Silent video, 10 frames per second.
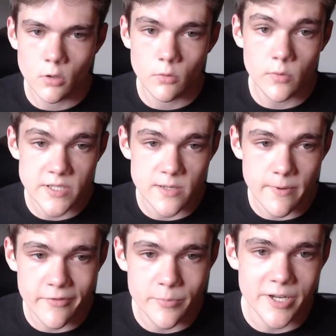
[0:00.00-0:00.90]
What's up,
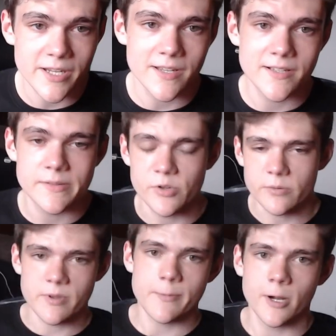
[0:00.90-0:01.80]
everybody? It's your boy
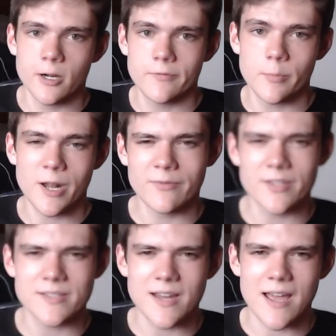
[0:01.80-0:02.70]
Meme here. For
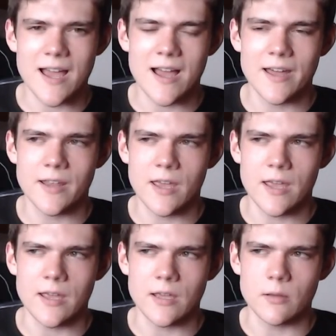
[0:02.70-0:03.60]
breakfast, I had
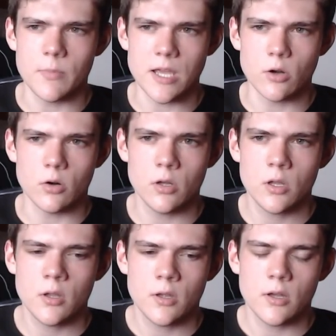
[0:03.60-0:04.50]
a bagel.
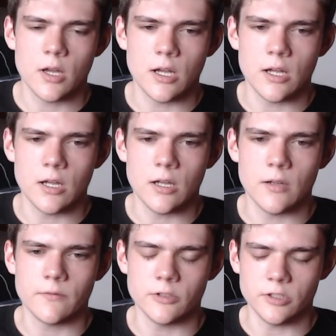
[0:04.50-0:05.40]

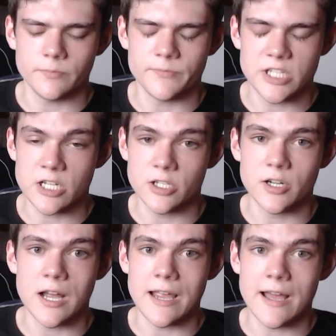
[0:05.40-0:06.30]
For
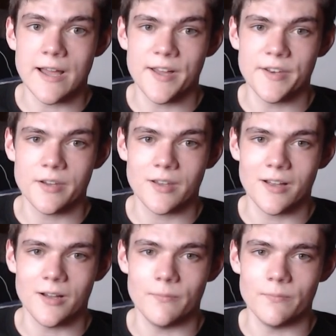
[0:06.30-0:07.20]
dinner, I had
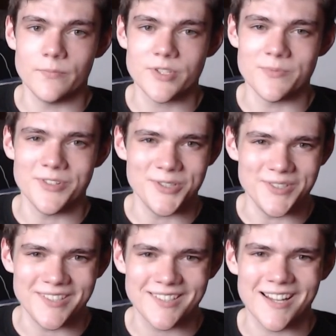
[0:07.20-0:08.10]
some food.